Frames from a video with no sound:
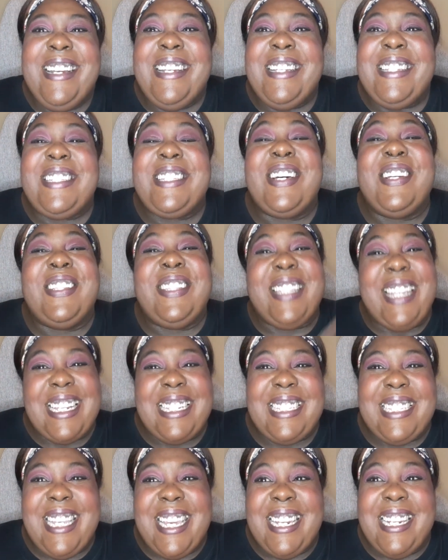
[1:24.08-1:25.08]
So
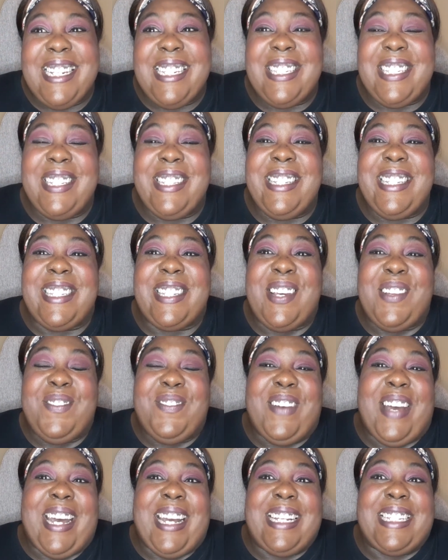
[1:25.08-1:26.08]
let's get into this
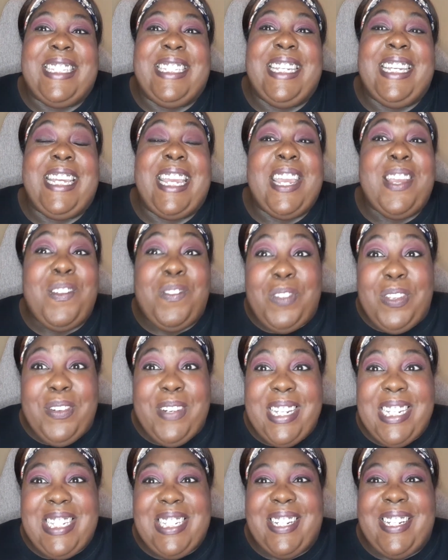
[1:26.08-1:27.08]
unboxing. If you
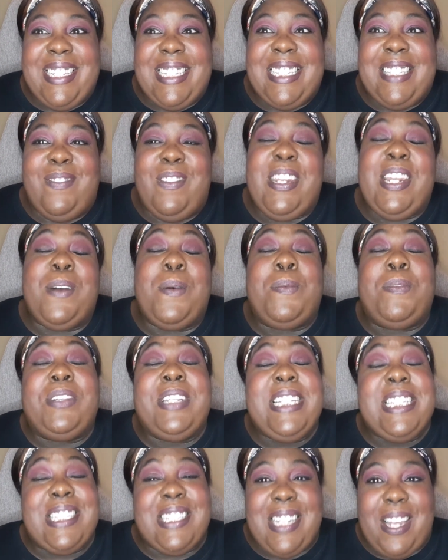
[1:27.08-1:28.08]
enjoyed this video,
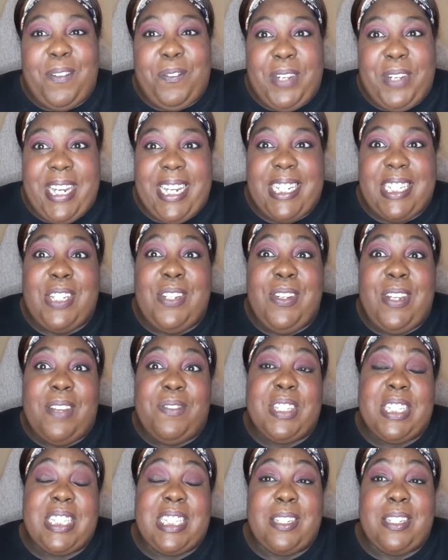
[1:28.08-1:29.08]
please do not forget to give
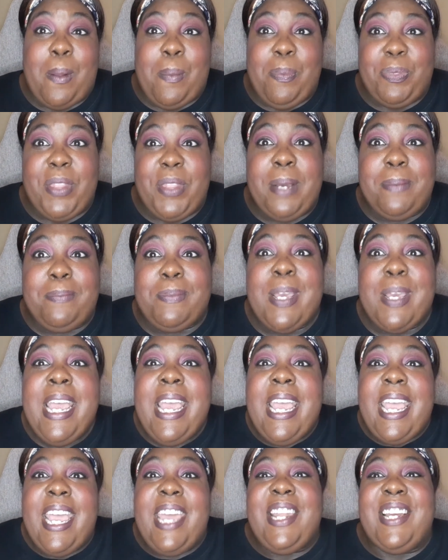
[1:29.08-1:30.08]
this a thumbs up
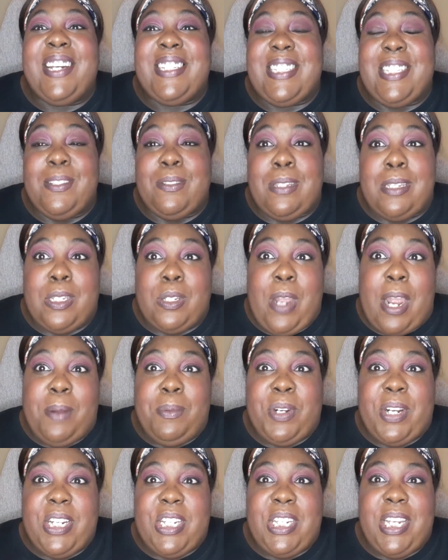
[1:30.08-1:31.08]
and also subscribe
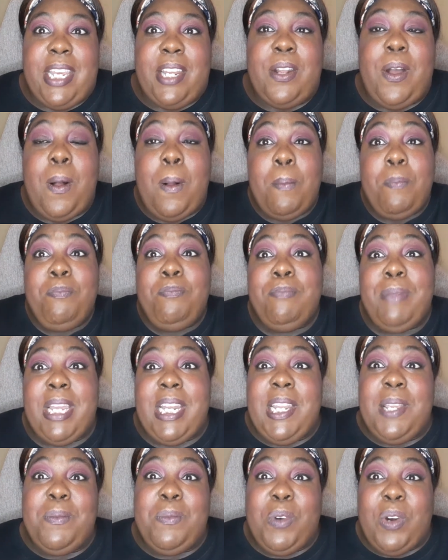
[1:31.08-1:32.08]
to our channel.
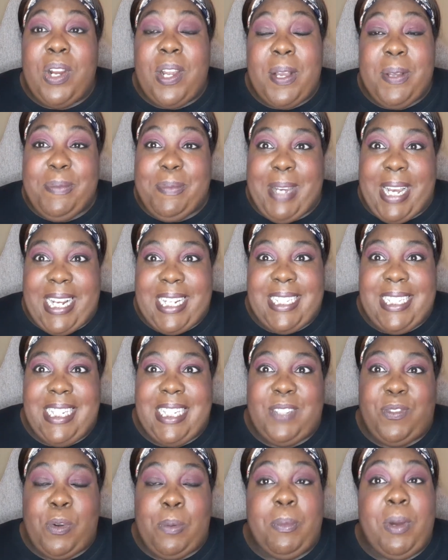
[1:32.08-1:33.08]
Many more
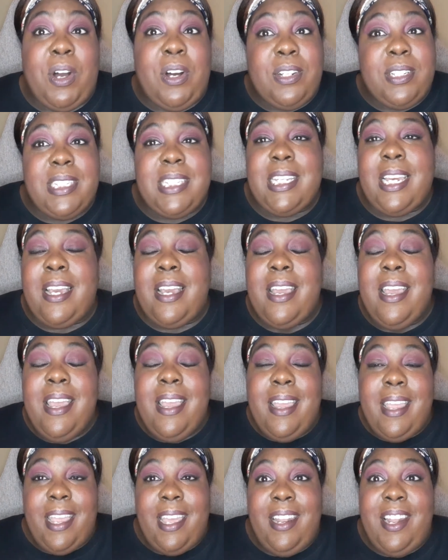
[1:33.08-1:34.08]
unboxings from Ulta
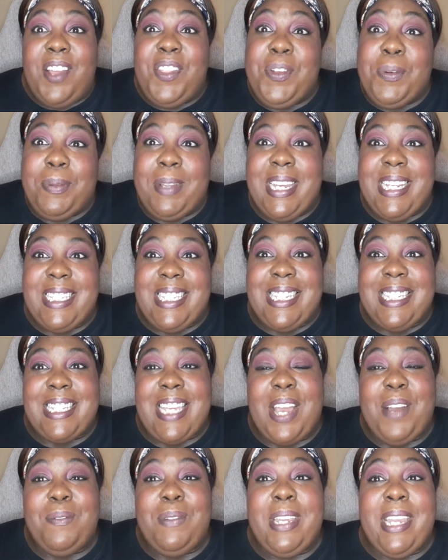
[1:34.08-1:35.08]
and other places
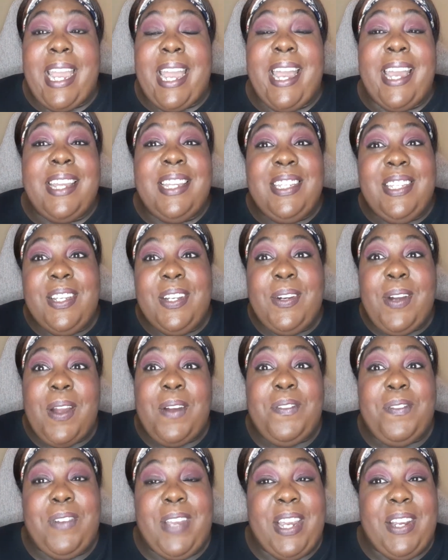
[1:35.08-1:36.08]
coming at you
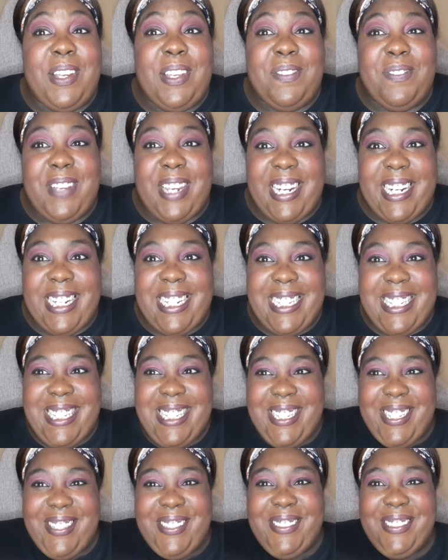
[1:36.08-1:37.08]
very
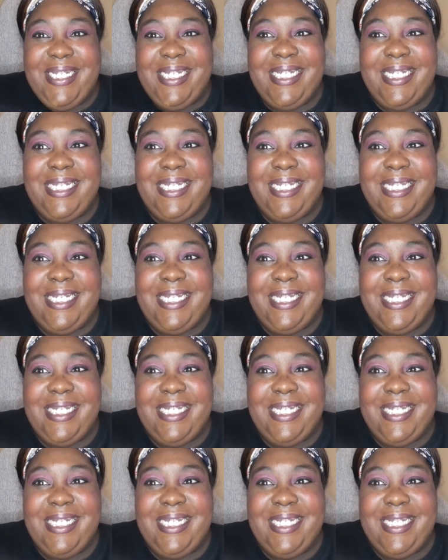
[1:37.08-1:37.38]
soon.